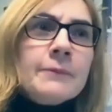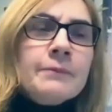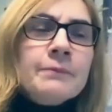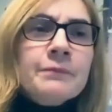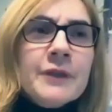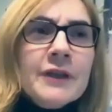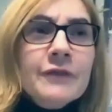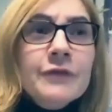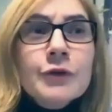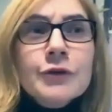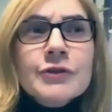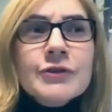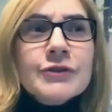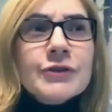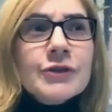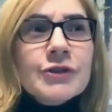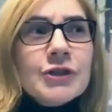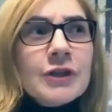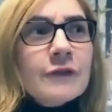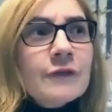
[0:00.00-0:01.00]
If you're
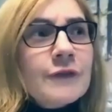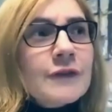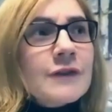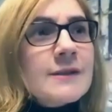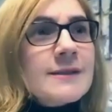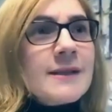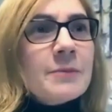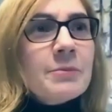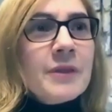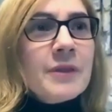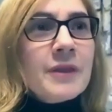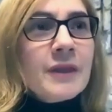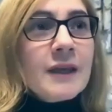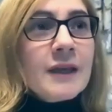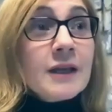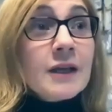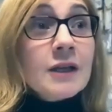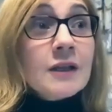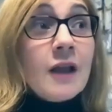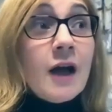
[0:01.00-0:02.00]
searching for
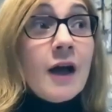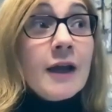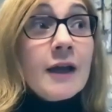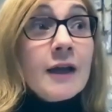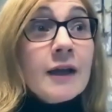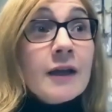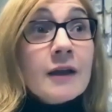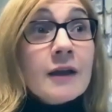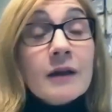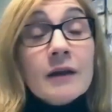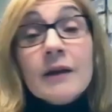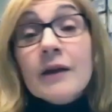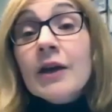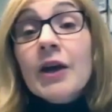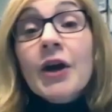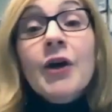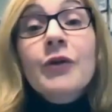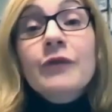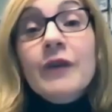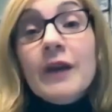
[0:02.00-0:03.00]
something like
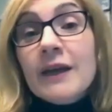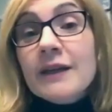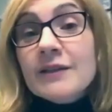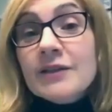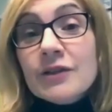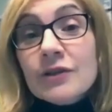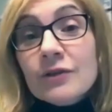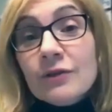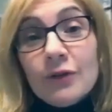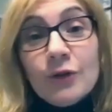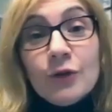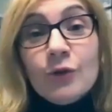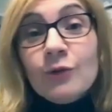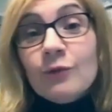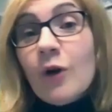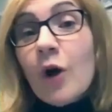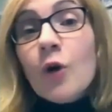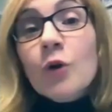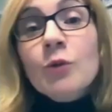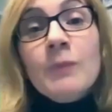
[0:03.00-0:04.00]
COVID, you
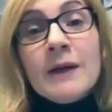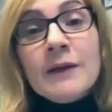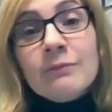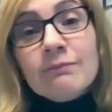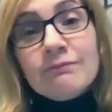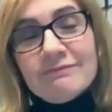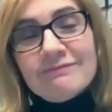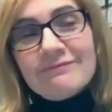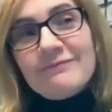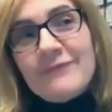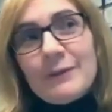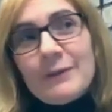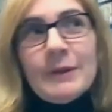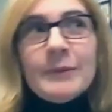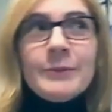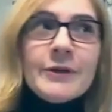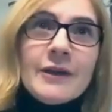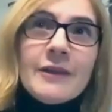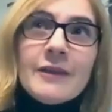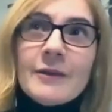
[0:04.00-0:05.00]
all might
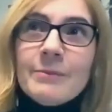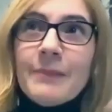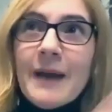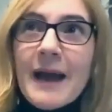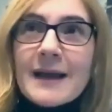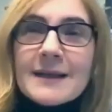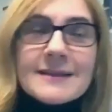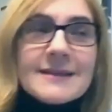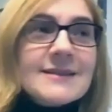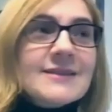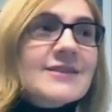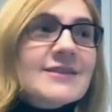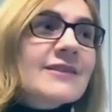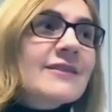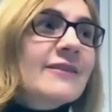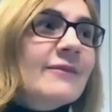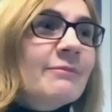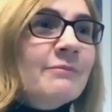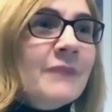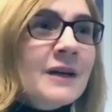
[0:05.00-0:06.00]
remember in the past
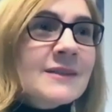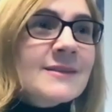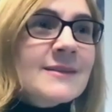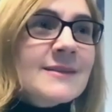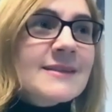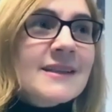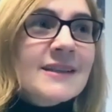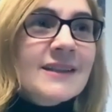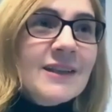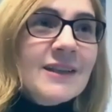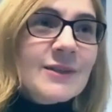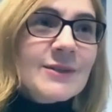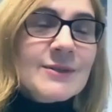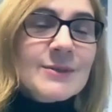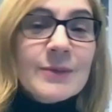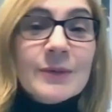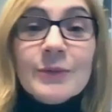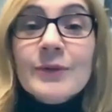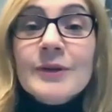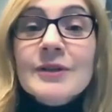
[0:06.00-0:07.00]
months and years
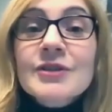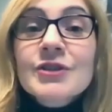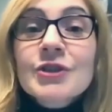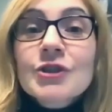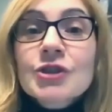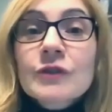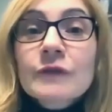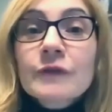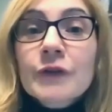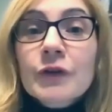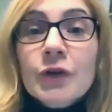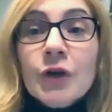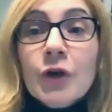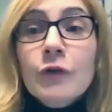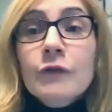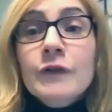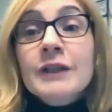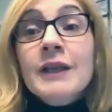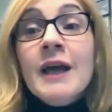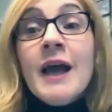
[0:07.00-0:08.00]
when we were searching for
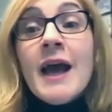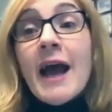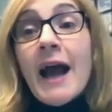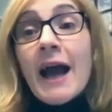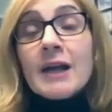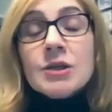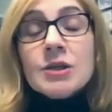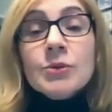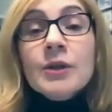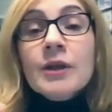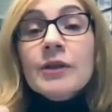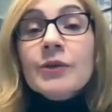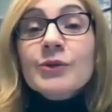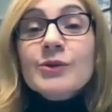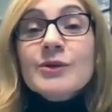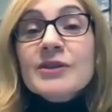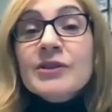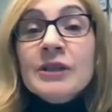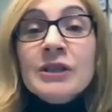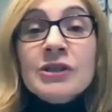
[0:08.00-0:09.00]
COVID, actually there
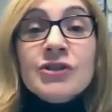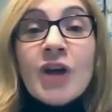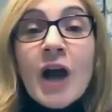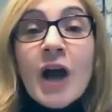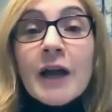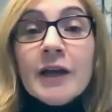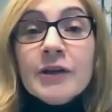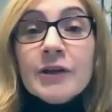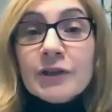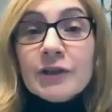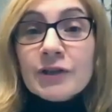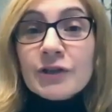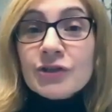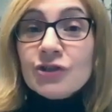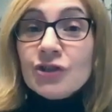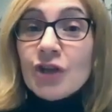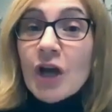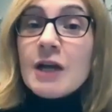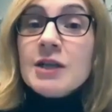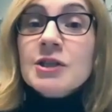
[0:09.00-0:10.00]
was an entire
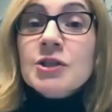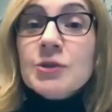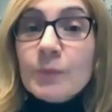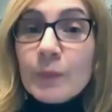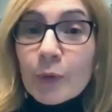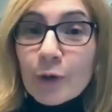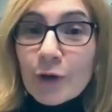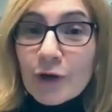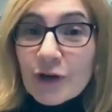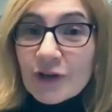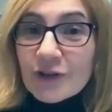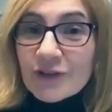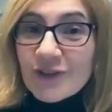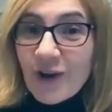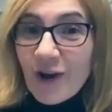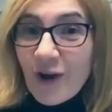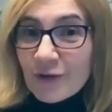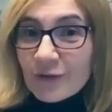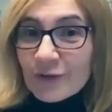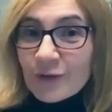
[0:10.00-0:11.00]
dashboard
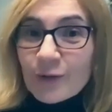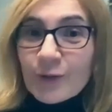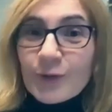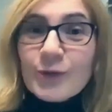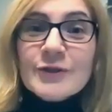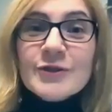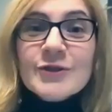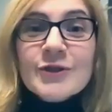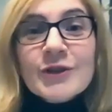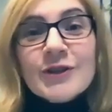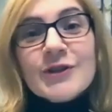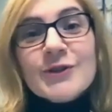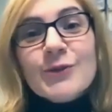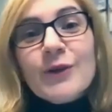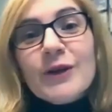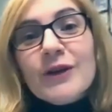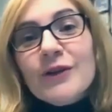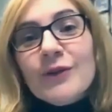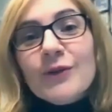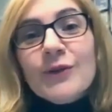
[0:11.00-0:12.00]
on Google search
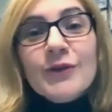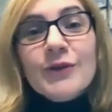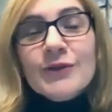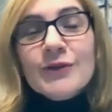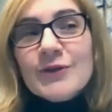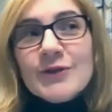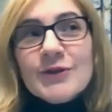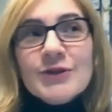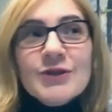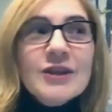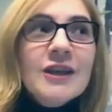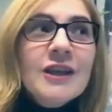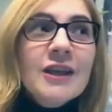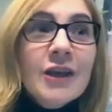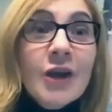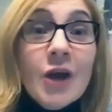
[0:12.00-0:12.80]
where you could see